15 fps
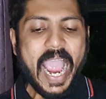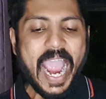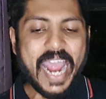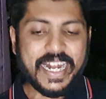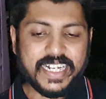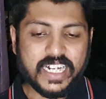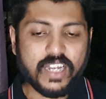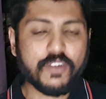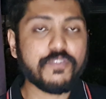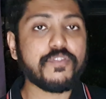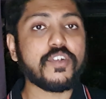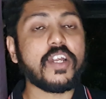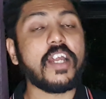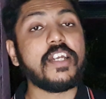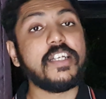And now
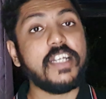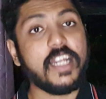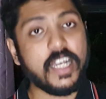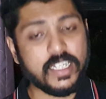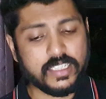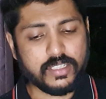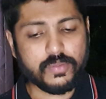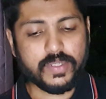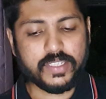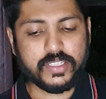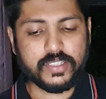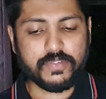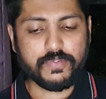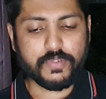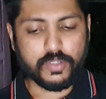for our last
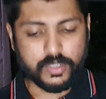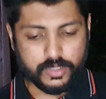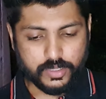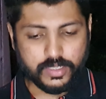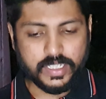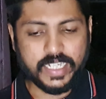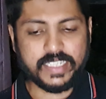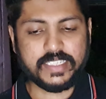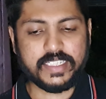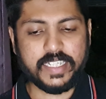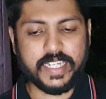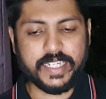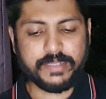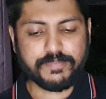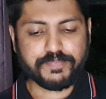question for
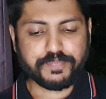yesterday.